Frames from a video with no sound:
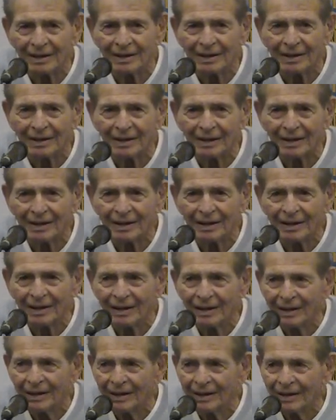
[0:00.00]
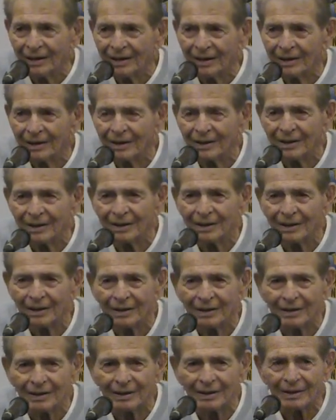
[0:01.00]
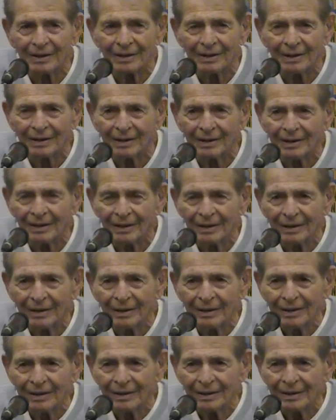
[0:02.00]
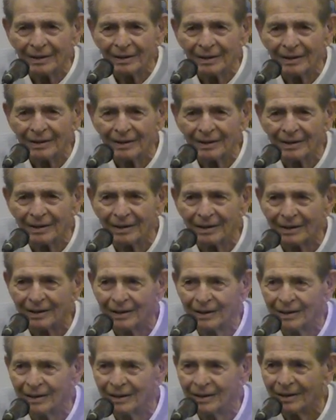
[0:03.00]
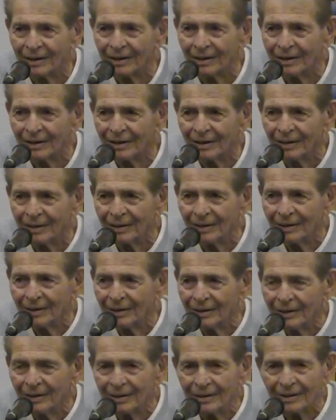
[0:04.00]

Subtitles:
(silent)